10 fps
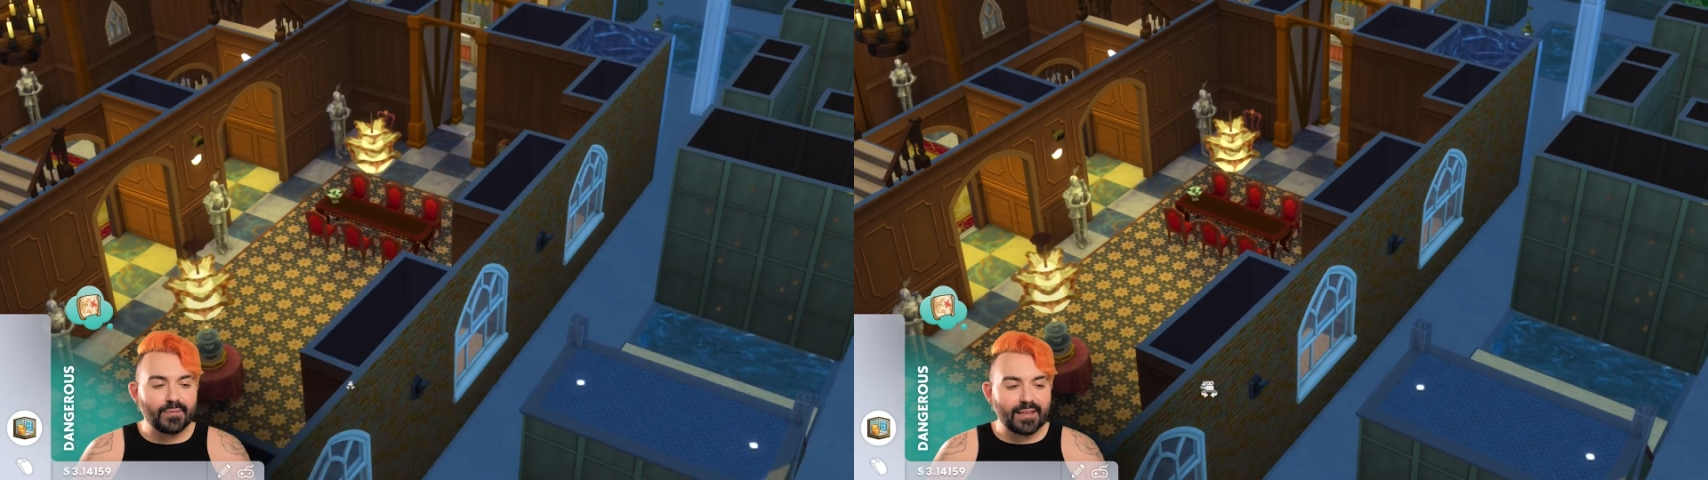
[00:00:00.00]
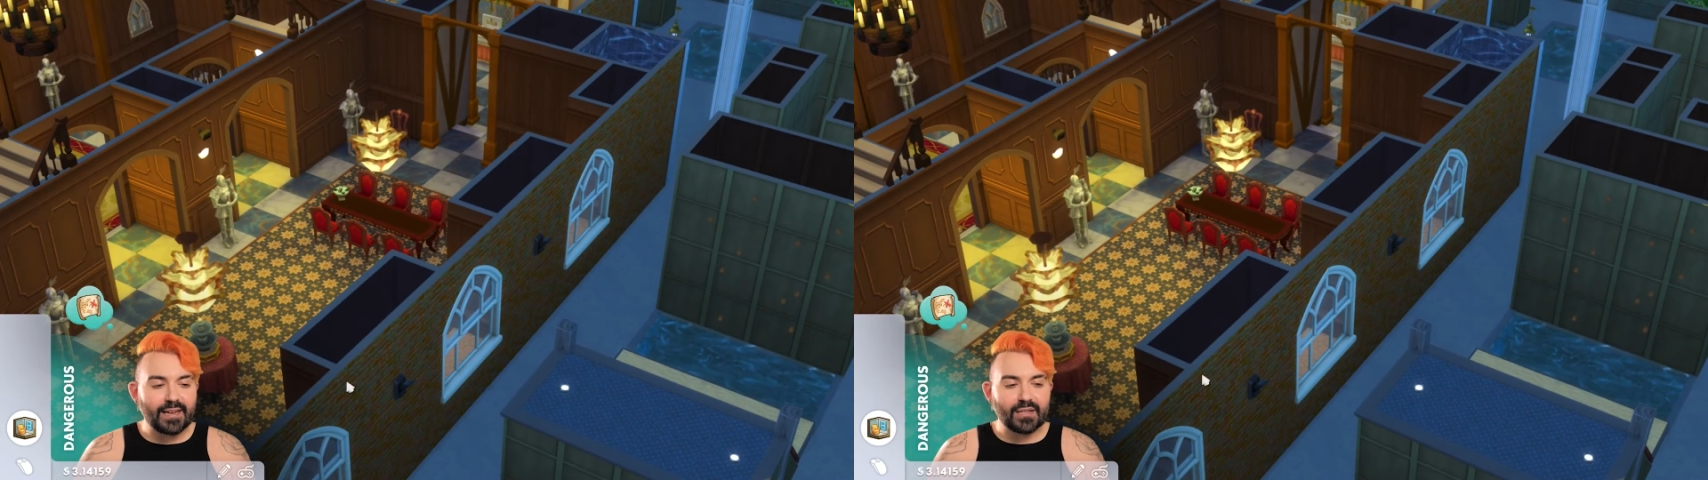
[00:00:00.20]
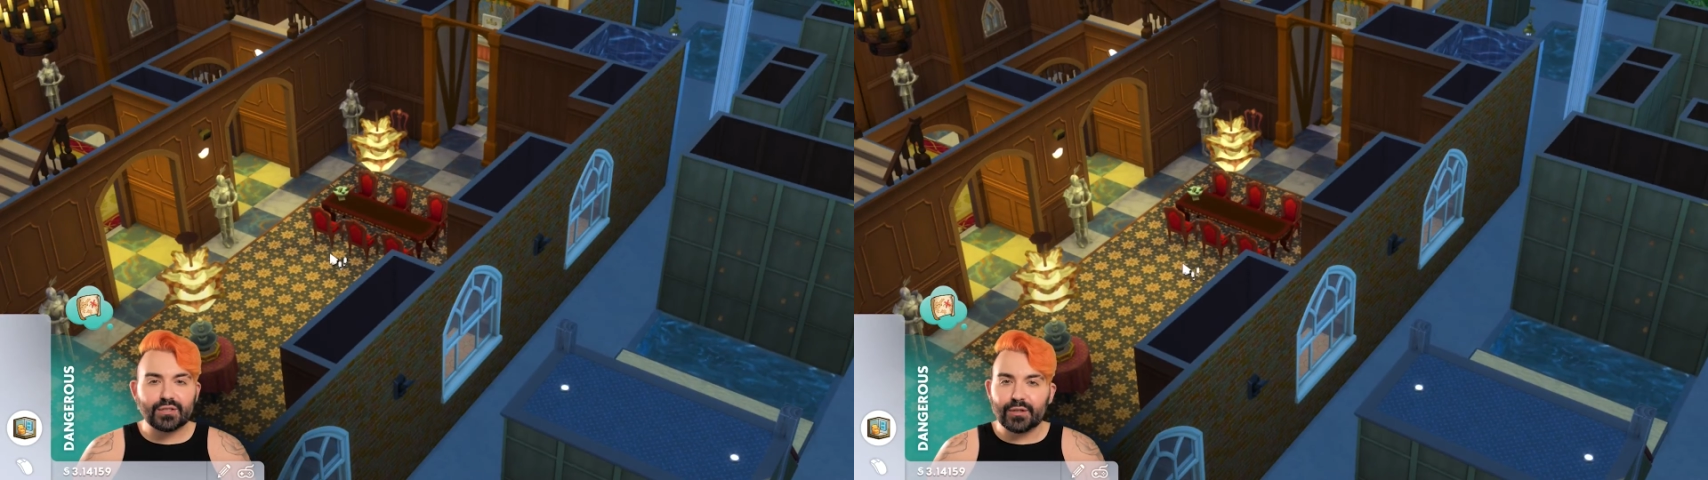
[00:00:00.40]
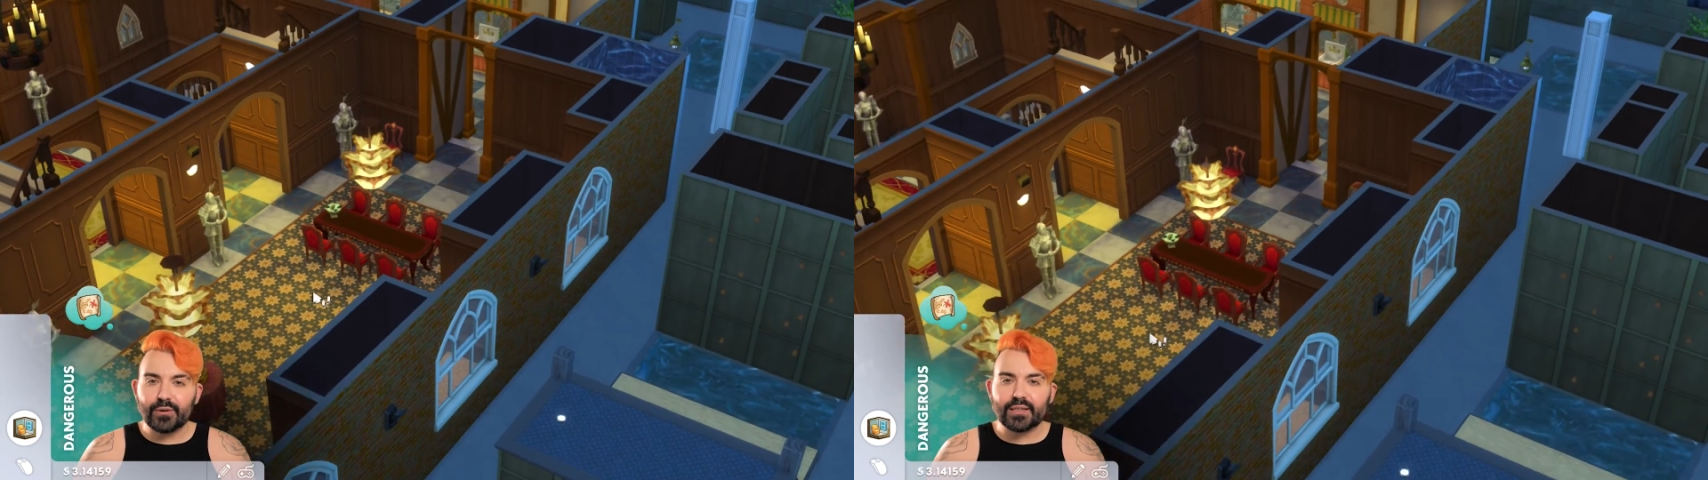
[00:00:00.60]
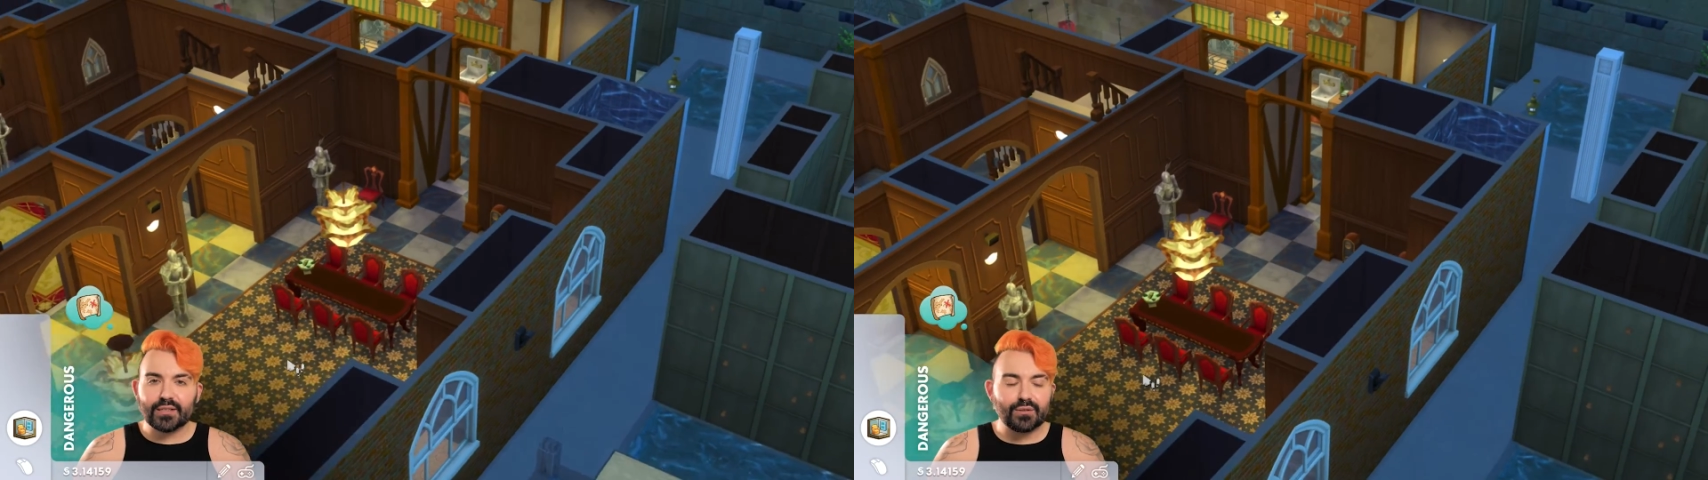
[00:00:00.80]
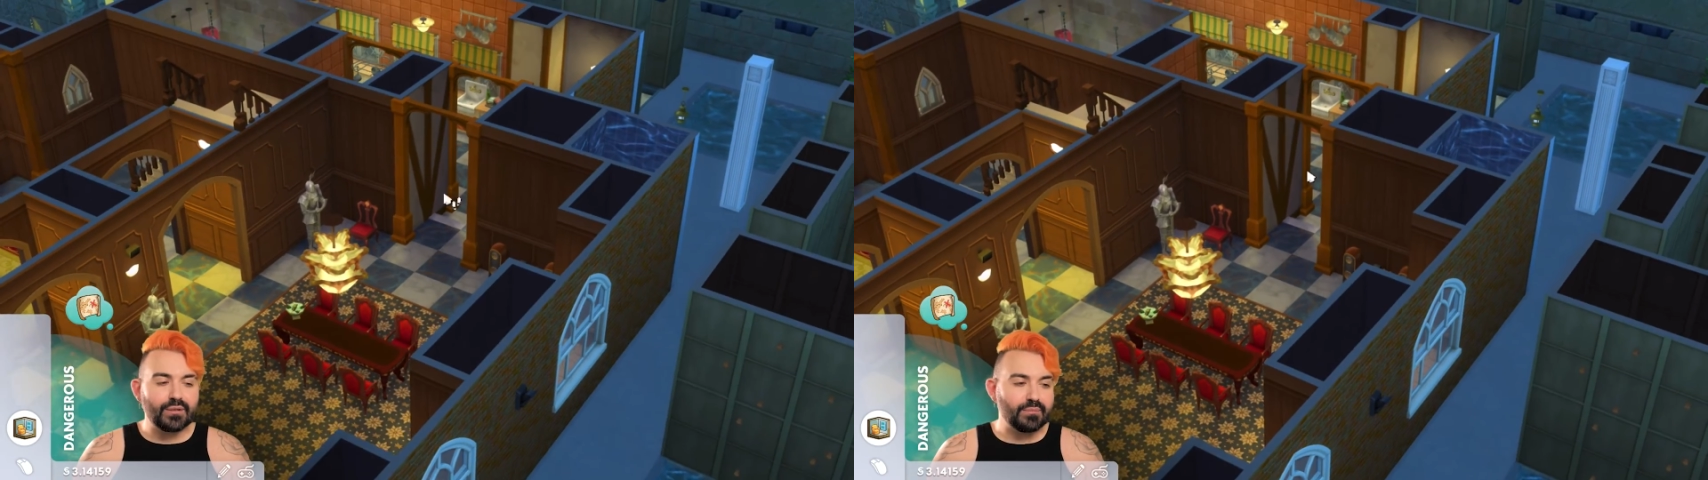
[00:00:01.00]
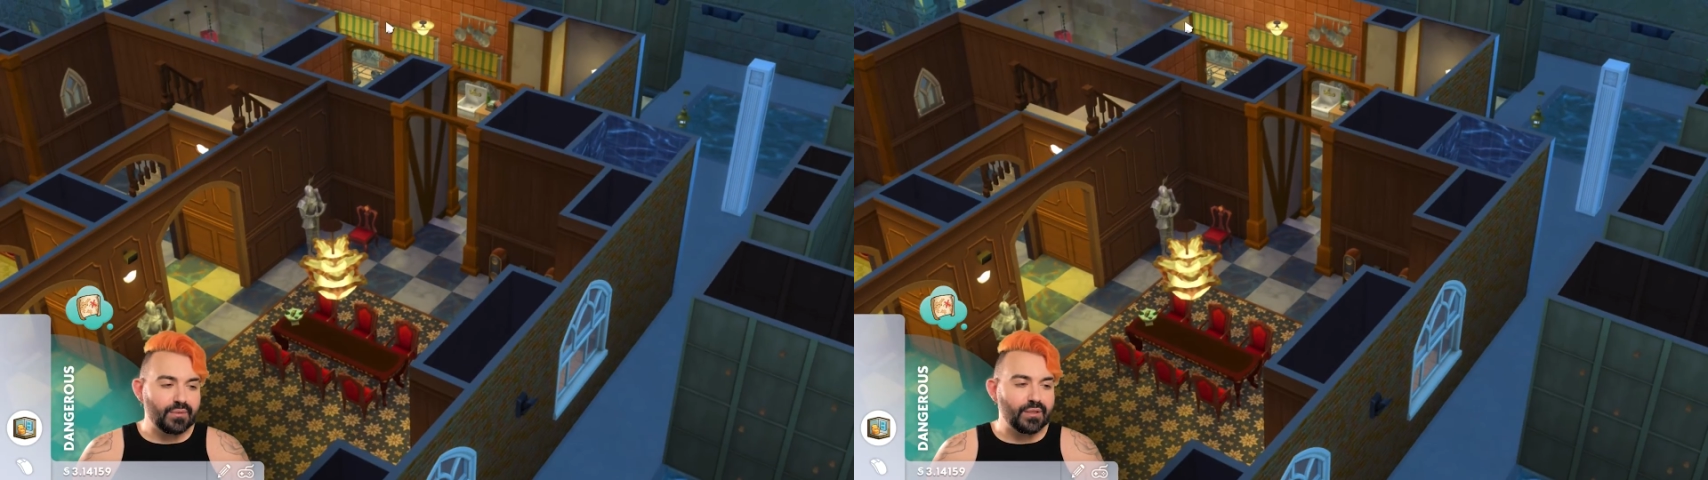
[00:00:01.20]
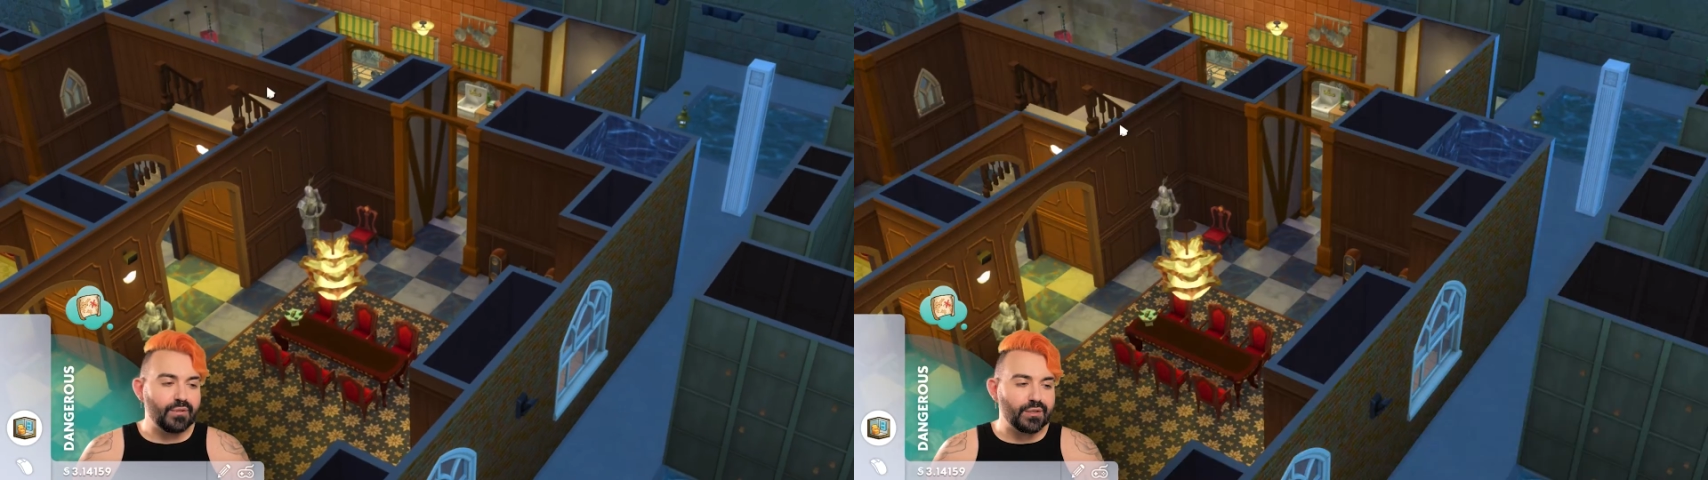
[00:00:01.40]
like actually going into
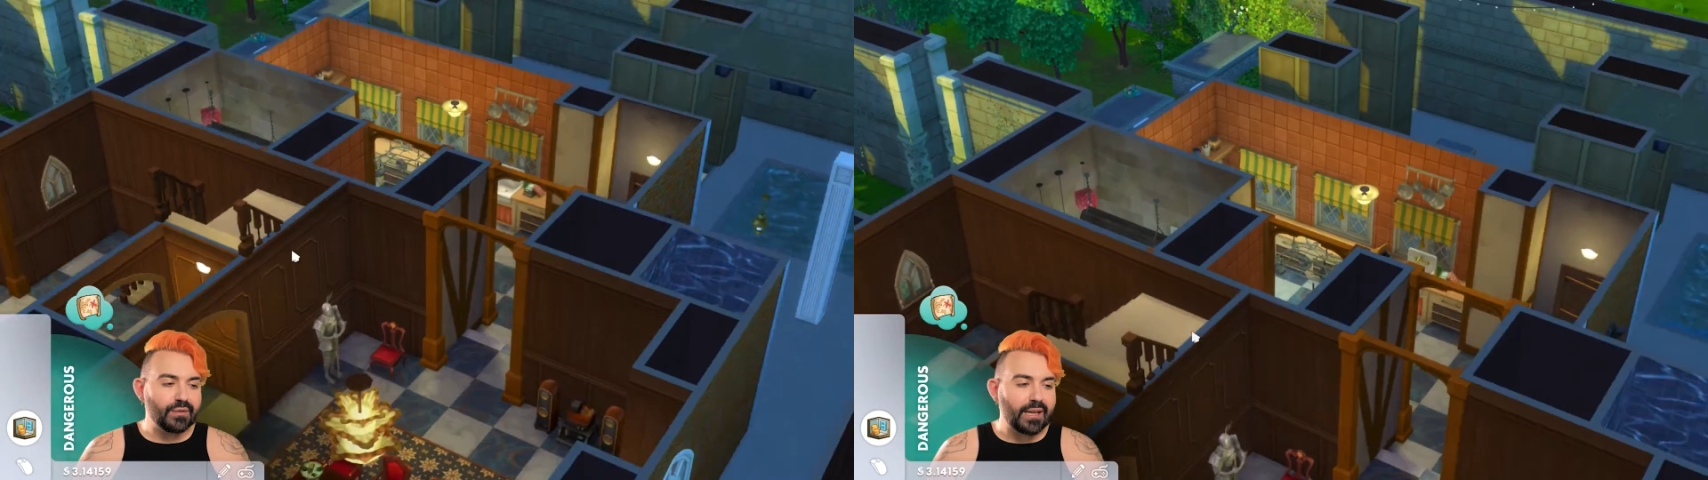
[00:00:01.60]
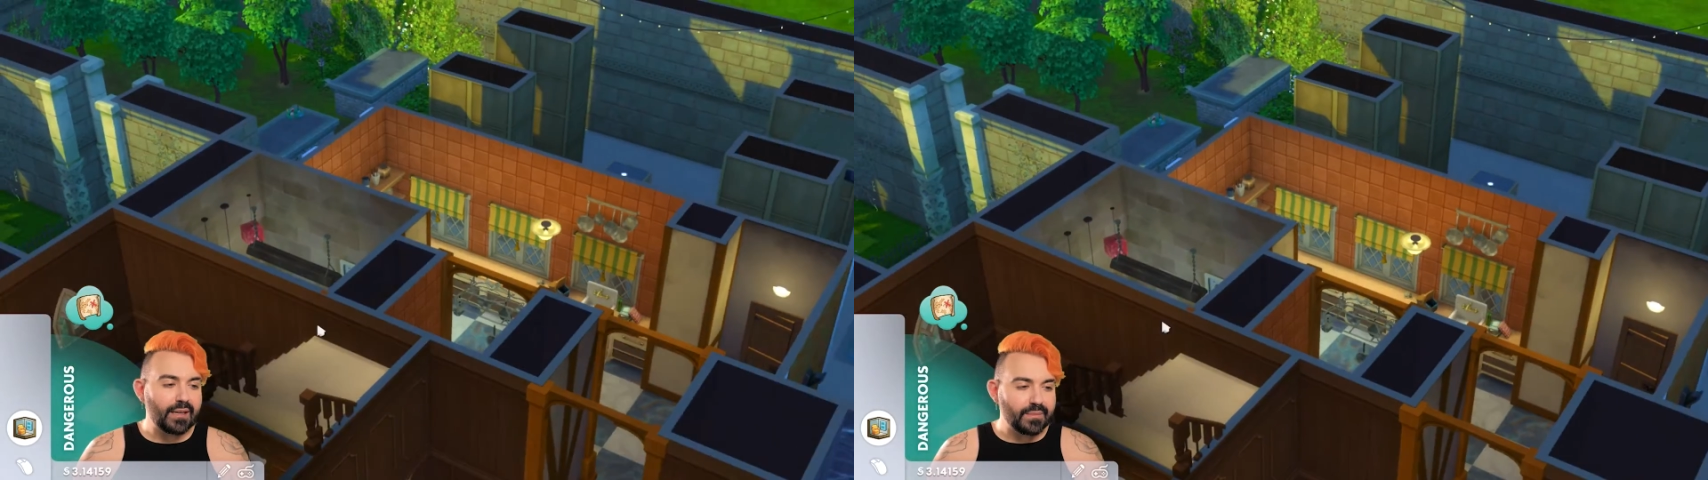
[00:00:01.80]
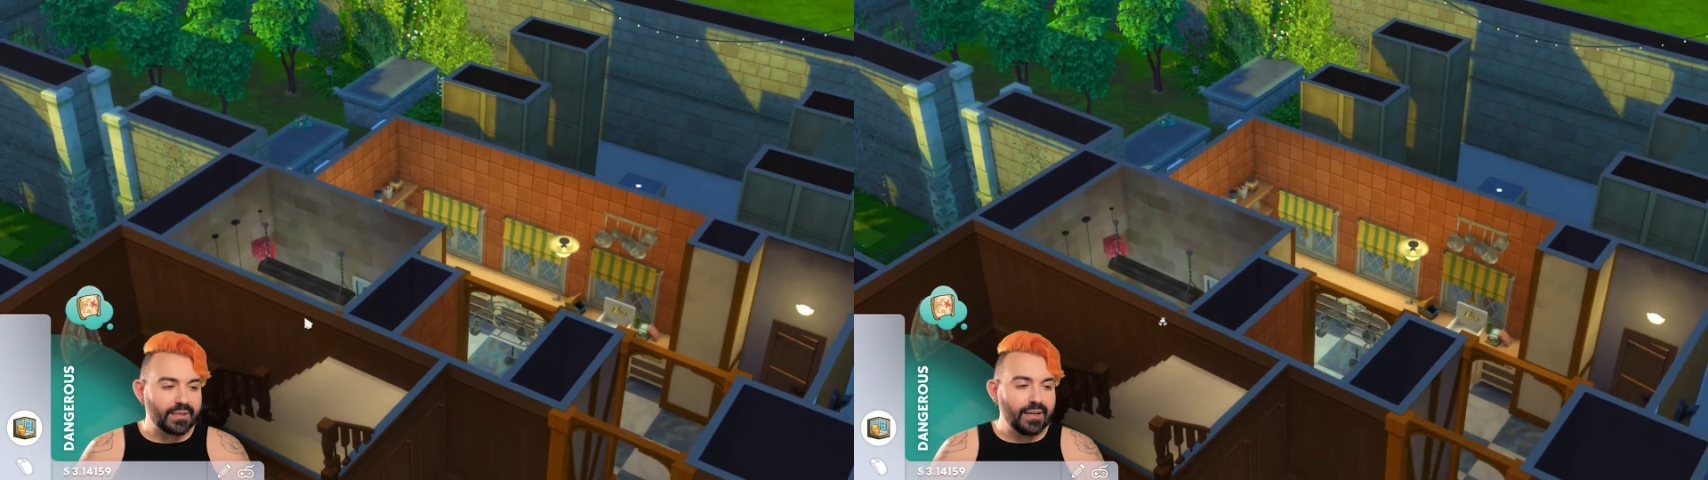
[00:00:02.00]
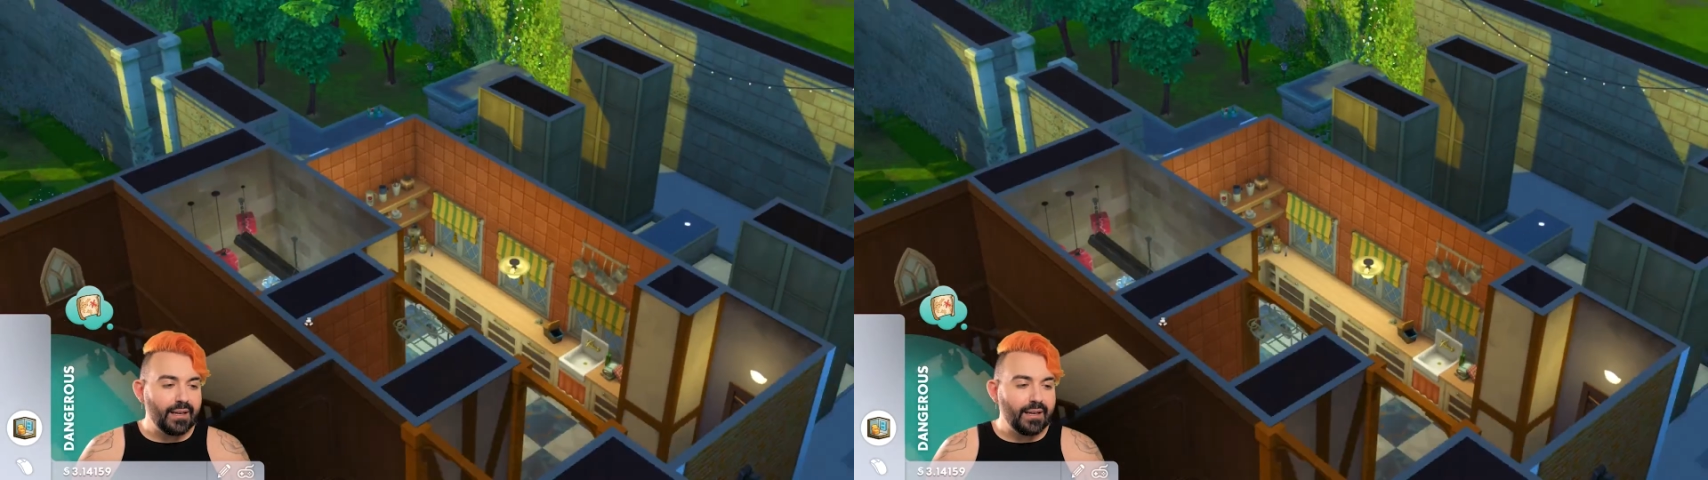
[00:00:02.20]
the original games,